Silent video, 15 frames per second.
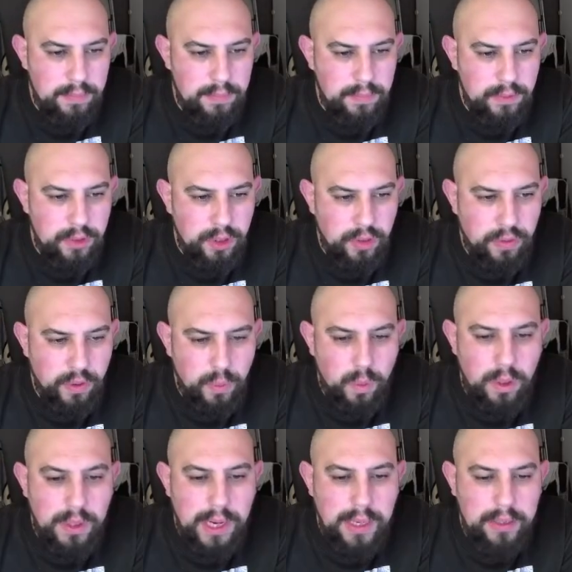You've got
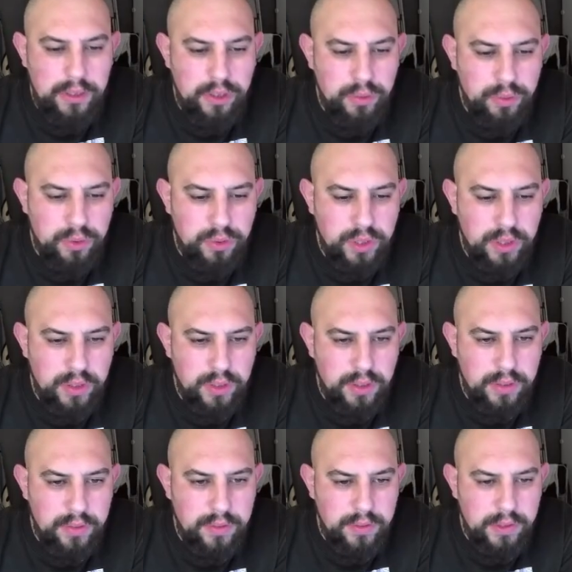one energy retreat
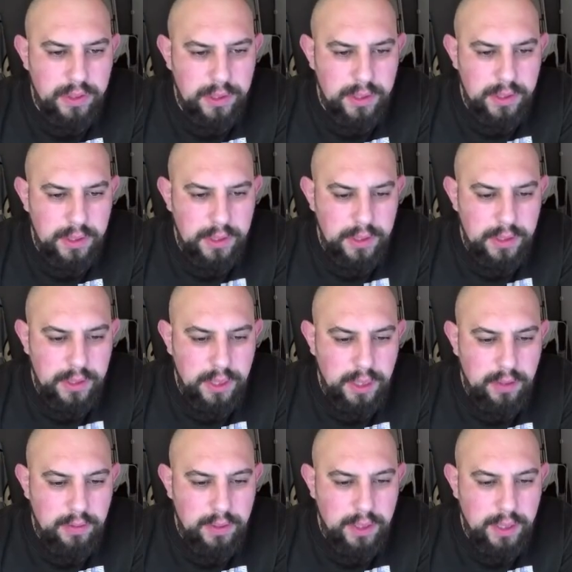cost.
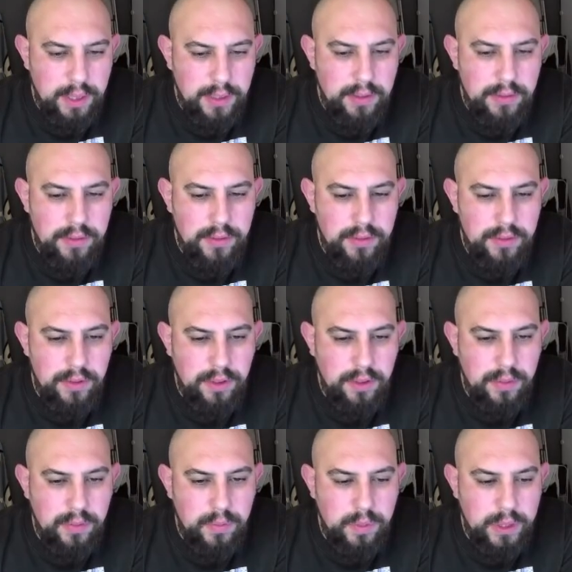Okay,
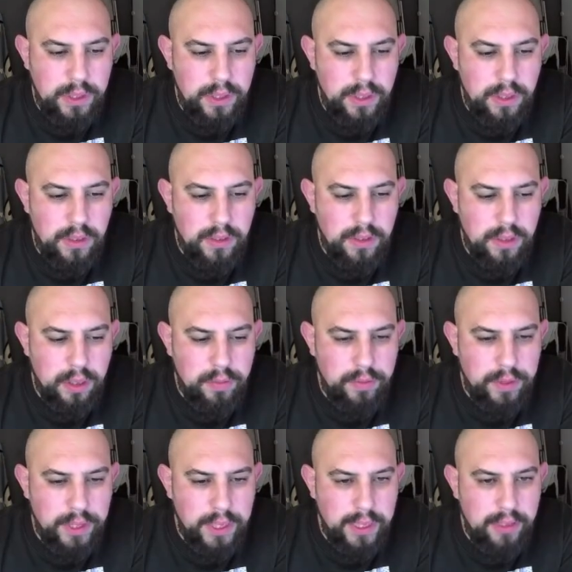so we are gonna go for
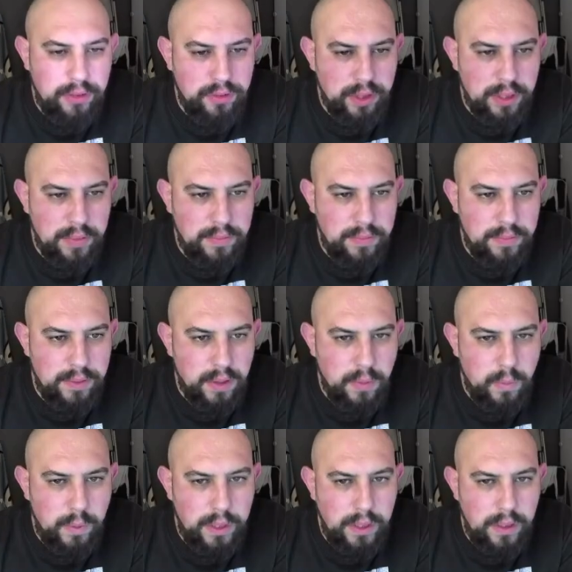an Idra, and
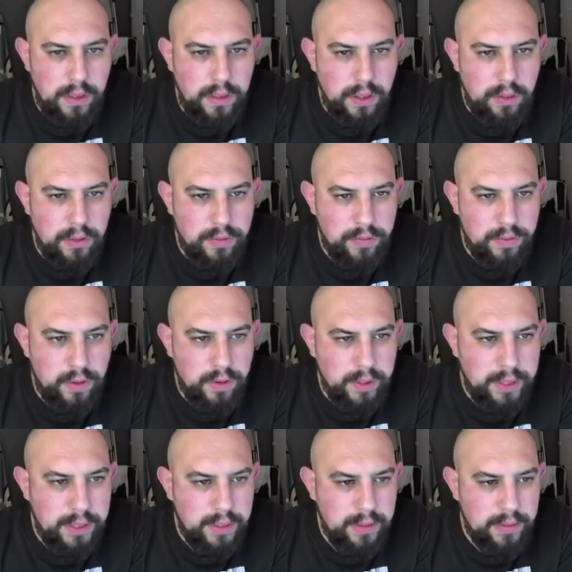we are going to
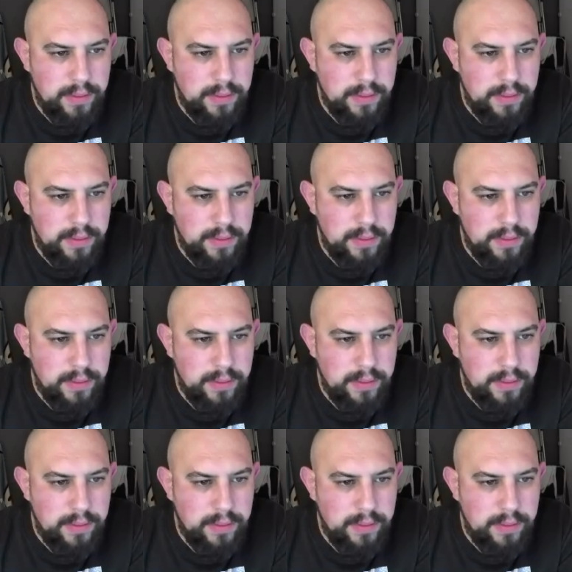find